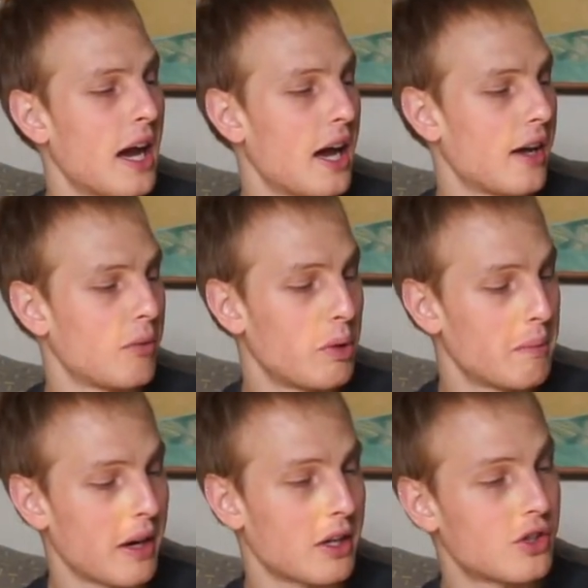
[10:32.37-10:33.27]
and we
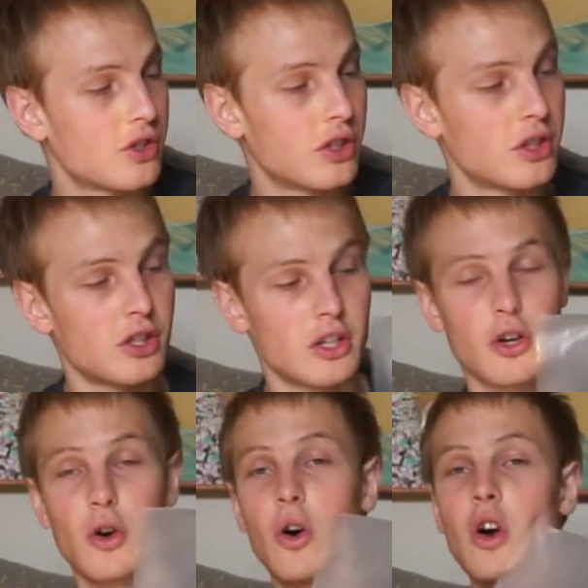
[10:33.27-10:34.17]
managed to
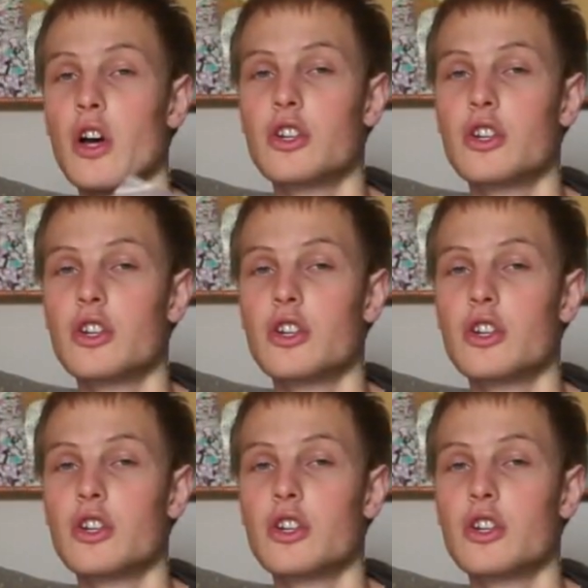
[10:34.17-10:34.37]
secure